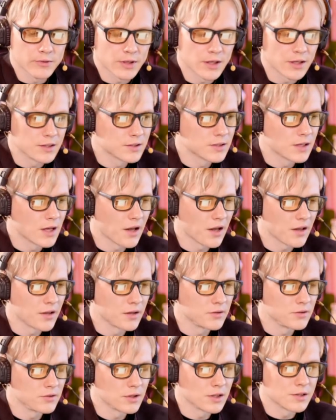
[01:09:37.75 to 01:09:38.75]
they say
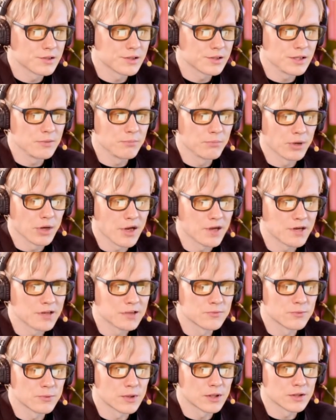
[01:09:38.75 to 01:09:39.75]
that you can sleep
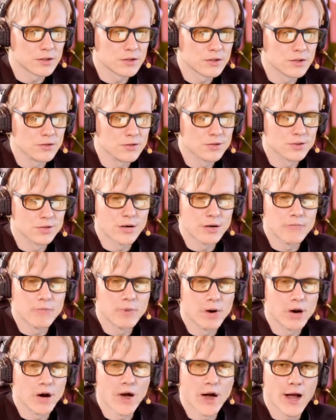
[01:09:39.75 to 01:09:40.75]
less once you start
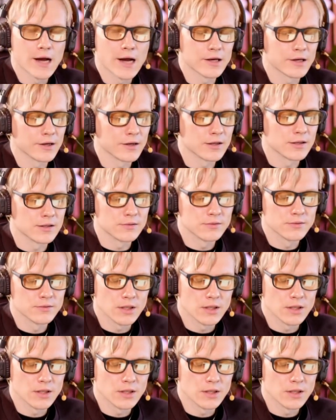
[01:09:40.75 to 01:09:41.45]
biohacking and